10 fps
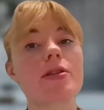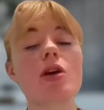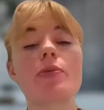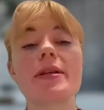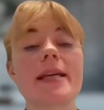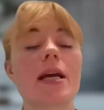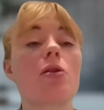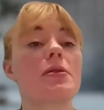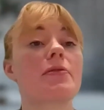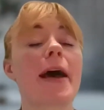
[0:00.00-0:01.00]
So we see a
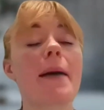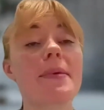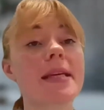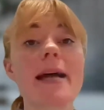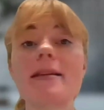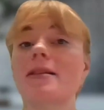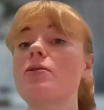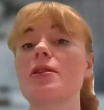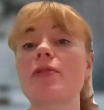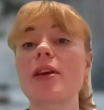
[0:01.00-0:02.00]
loss of habitats,
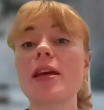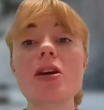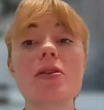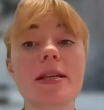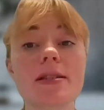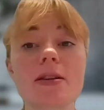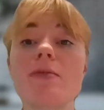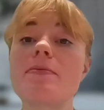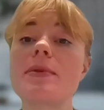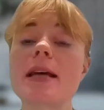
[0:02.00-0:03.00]
loss of
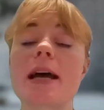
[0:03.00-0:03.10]
ecosystems,